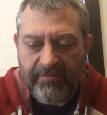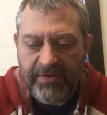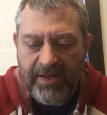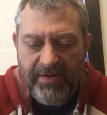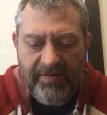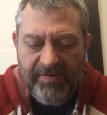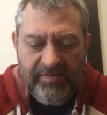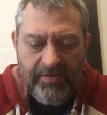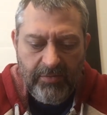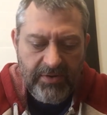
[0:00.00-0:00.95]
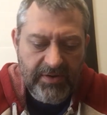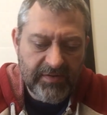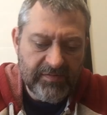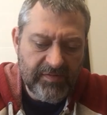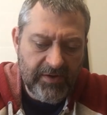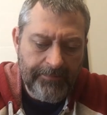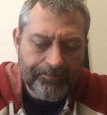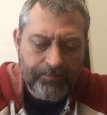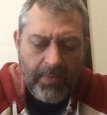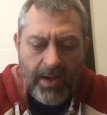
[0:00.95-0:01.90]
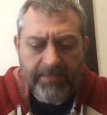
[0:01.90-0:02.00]
I really can't taste anywhere else. So
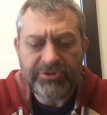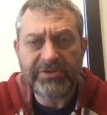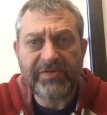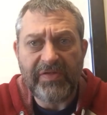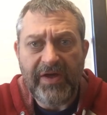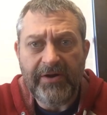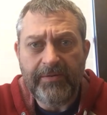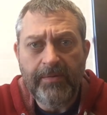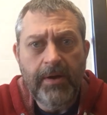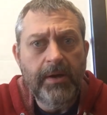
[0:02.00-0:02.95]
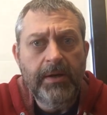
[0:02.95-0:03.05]
I'm sure it's there.